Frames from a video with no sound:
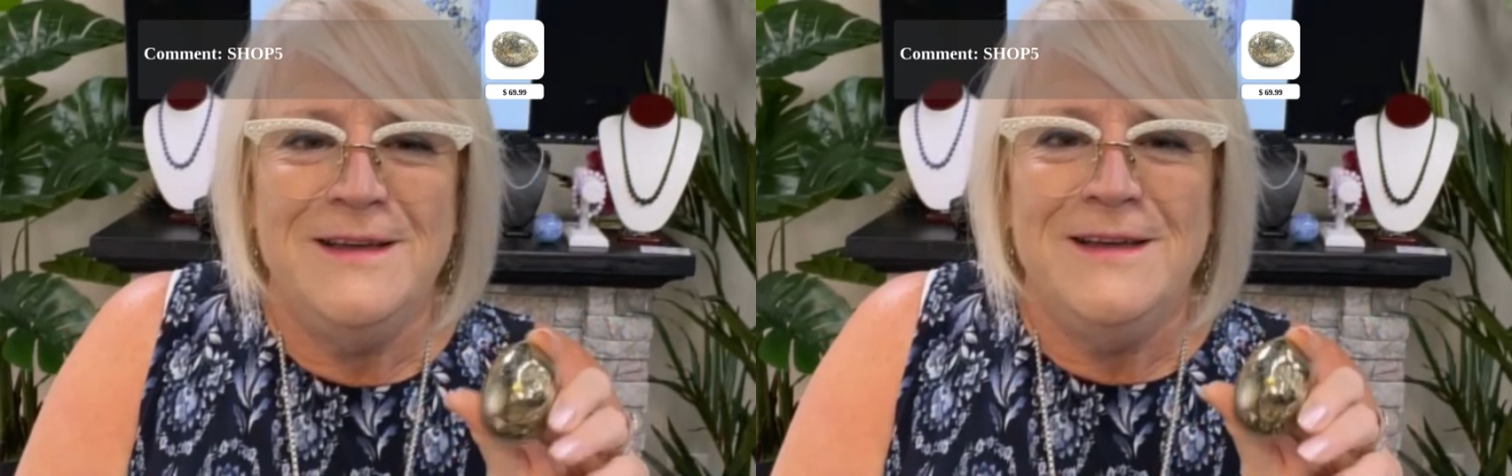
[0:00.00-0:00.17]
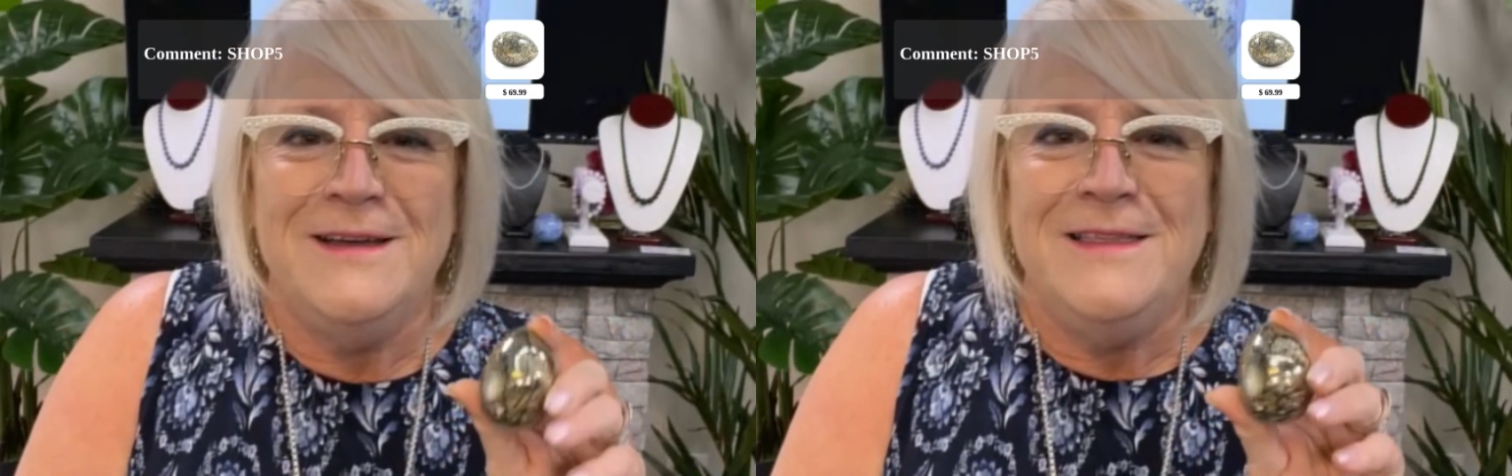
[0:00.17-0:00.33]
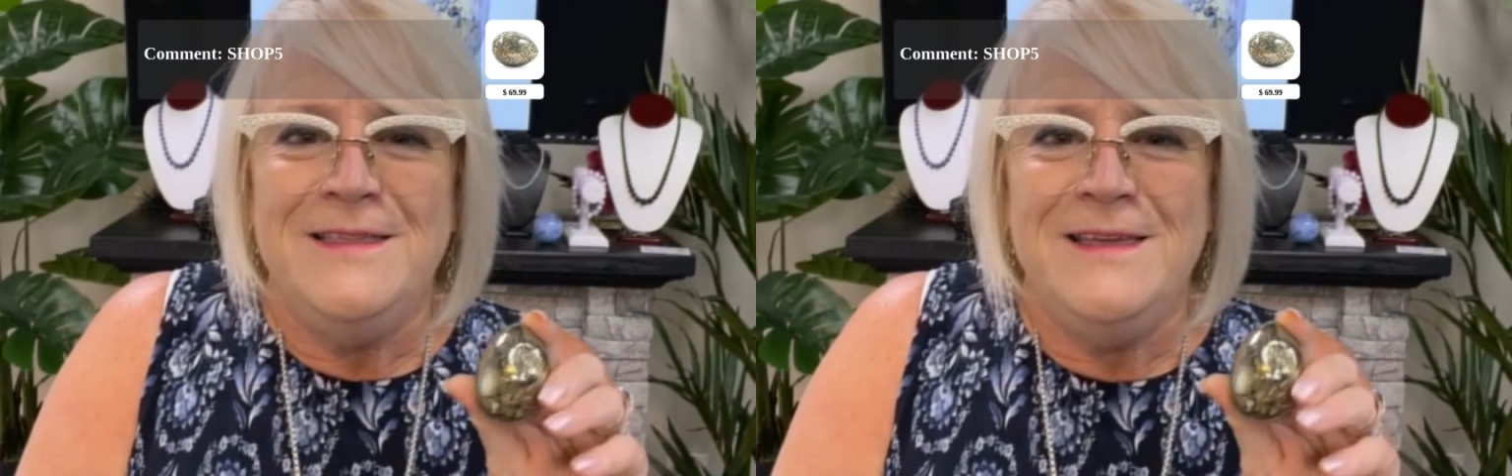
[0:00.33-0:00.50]

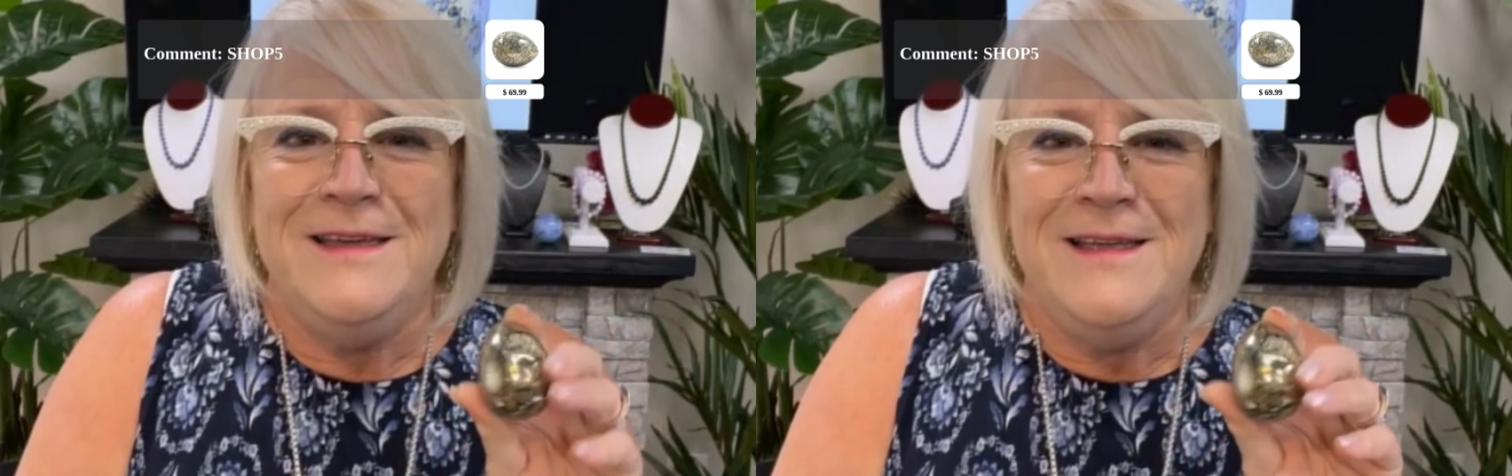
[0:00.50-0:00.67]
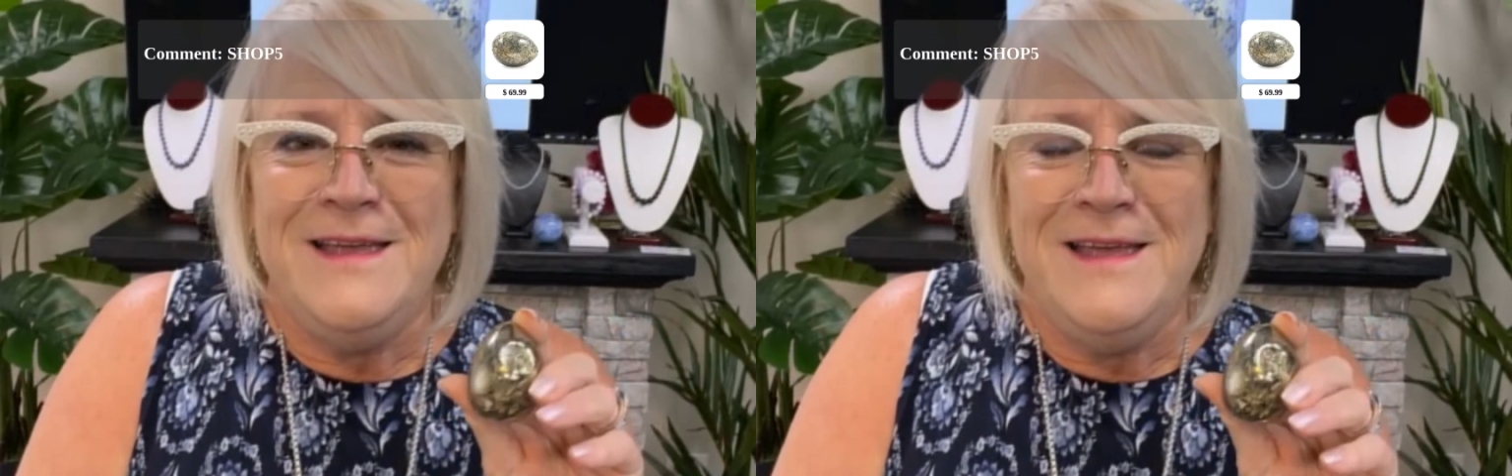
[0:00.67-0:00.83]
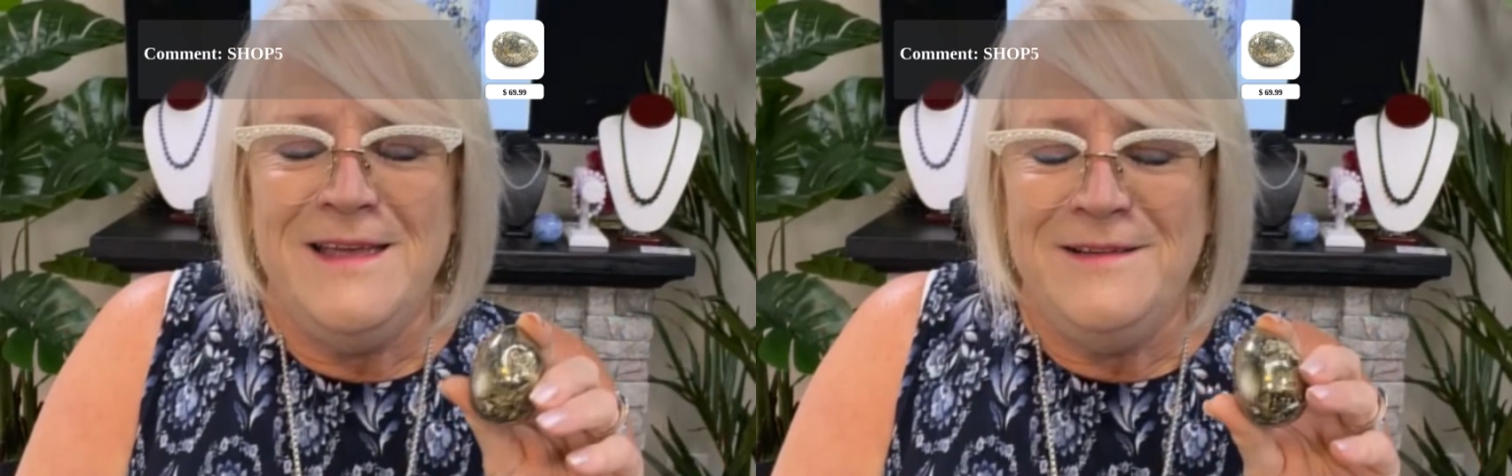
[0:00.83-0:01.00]

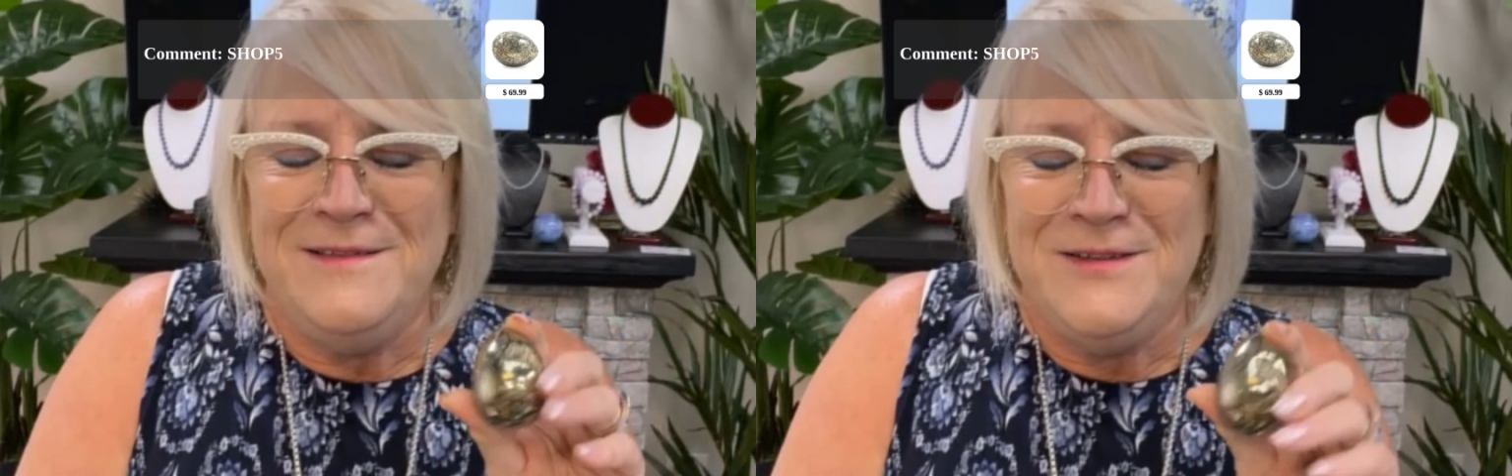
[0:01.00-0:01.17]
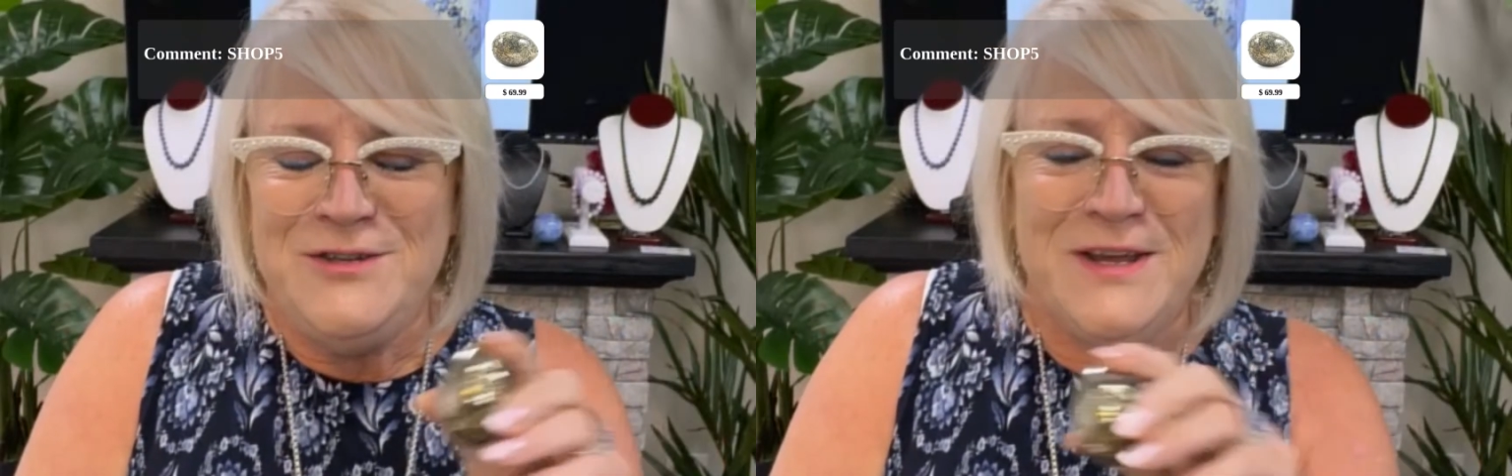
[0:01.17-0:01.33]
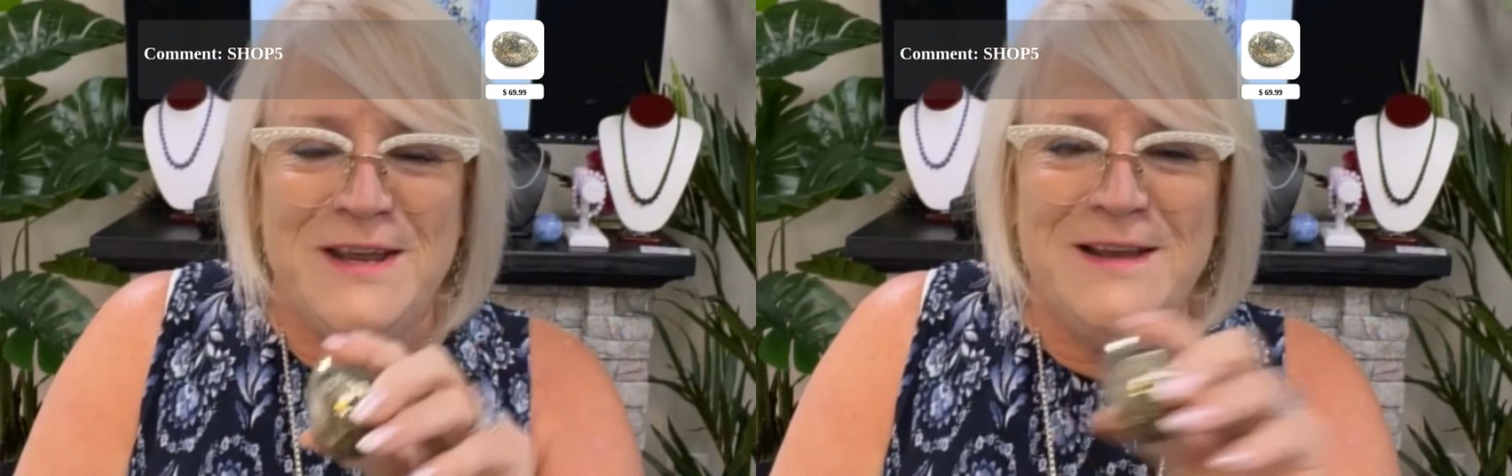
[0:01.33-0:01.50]
the
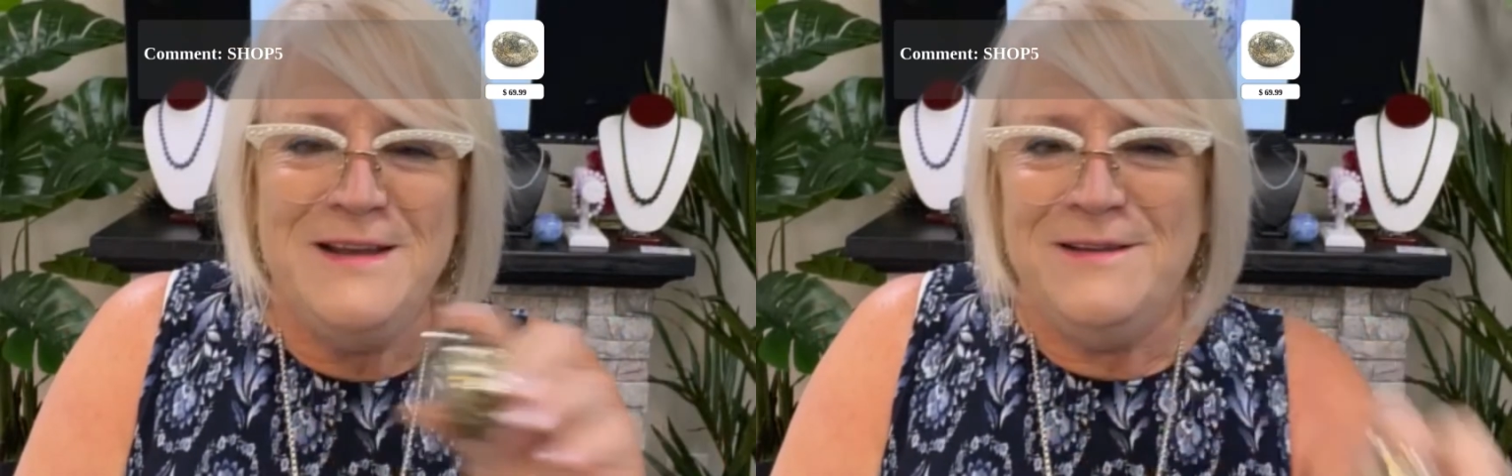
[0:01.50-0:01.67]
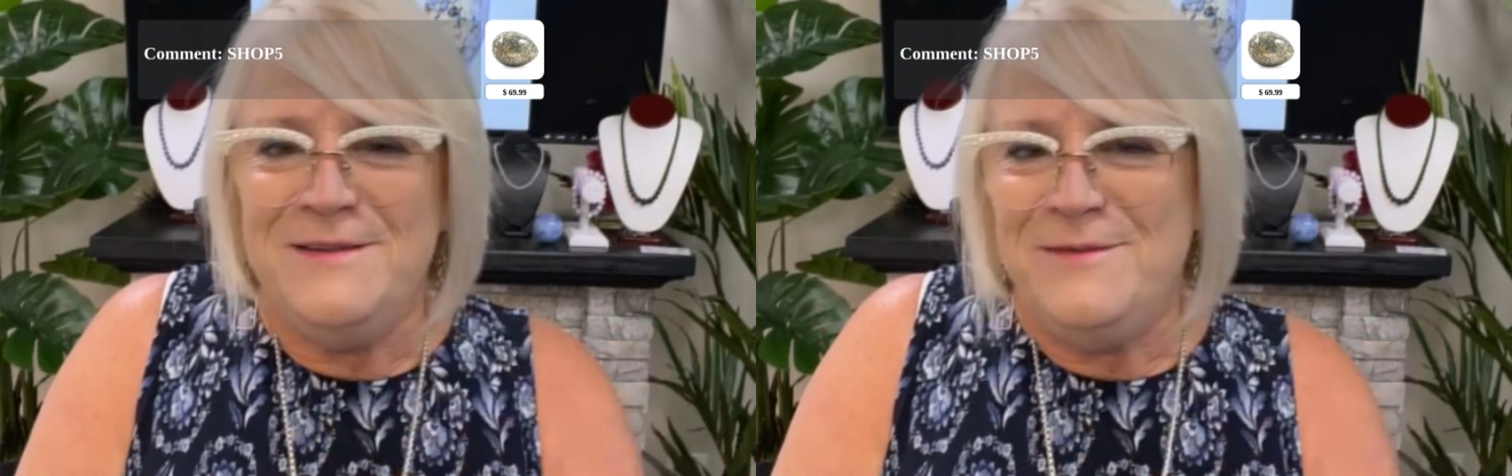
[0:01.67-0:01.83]
chicken